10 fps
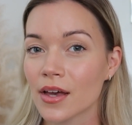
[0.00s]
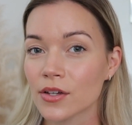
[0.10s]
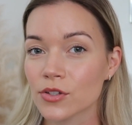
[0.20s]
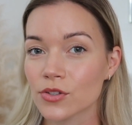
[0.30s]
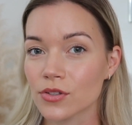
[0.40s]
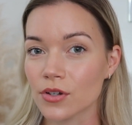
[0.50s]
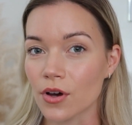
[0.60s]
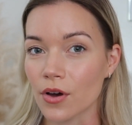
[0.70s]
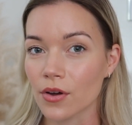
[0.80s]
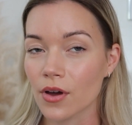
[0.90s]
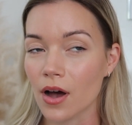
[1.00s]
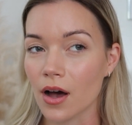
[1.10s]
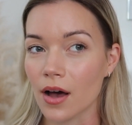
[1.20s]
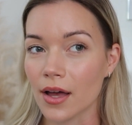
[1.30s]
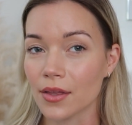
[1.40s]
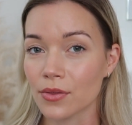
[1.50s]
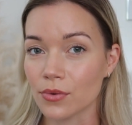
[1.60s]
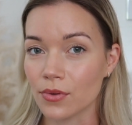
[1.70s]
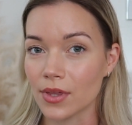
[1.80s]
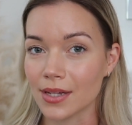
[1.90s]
So I thought that